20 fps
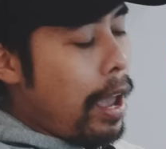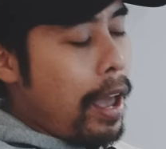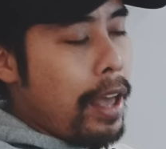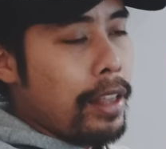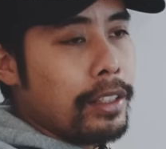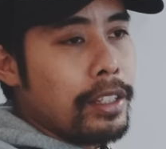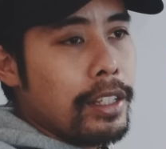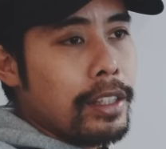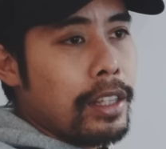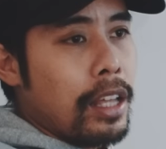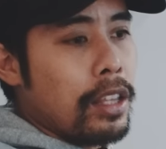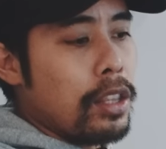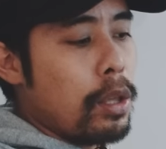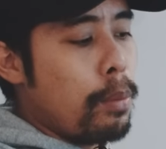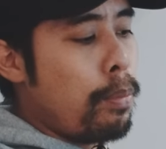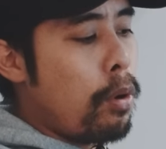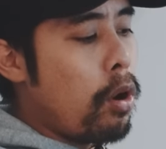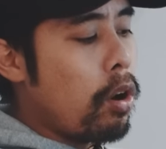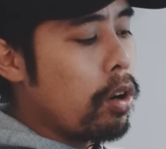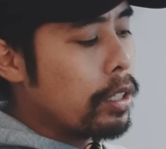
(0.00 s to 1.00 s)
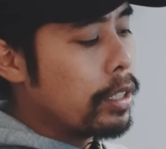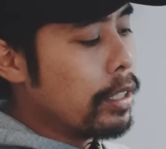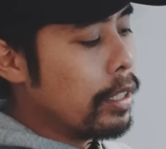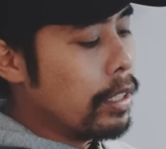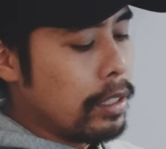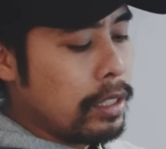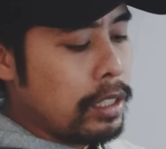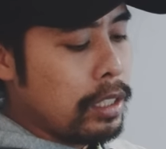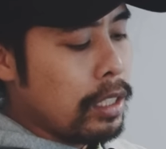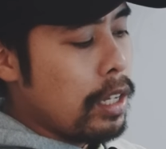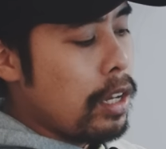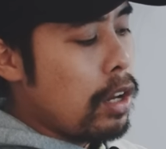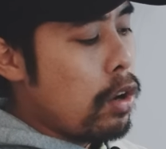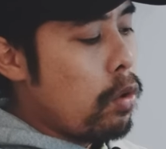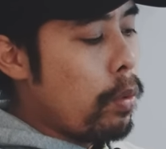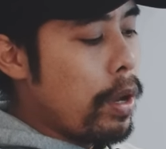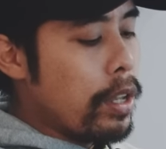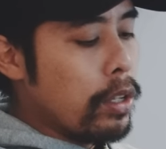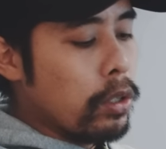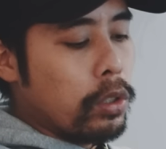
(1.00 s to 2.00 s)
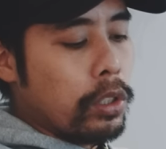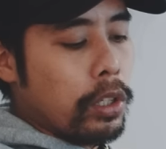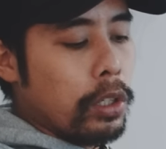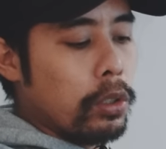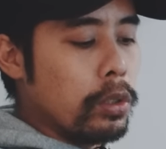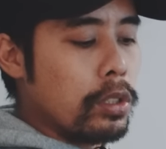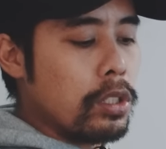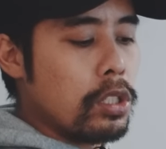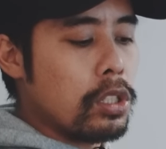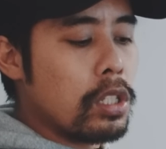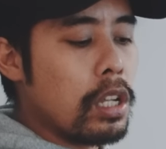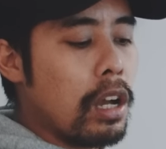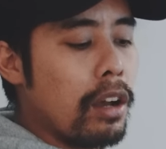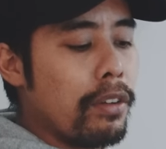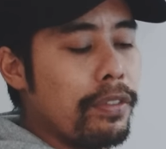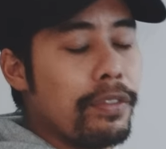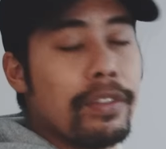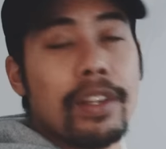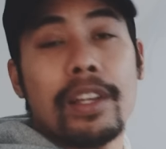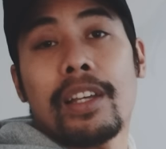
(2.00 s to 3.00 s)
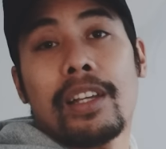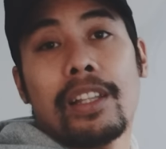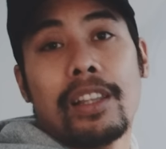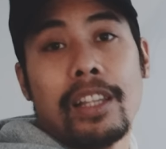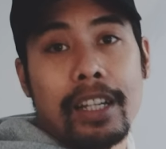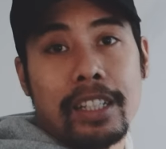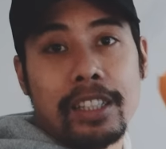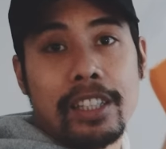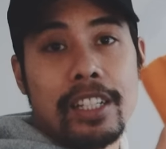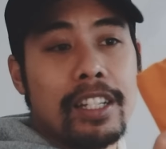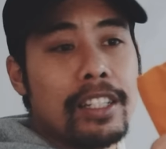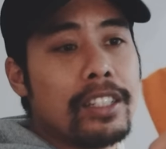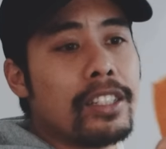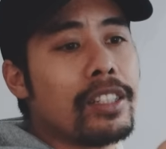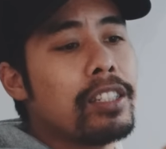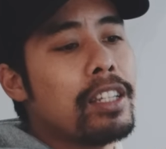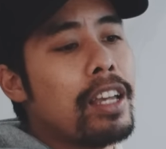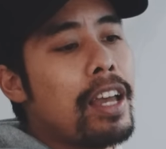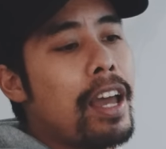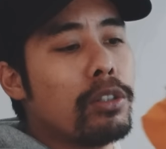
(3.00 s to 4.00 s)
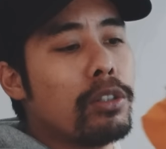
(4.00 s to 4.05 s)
and another pocket where you could stuff like this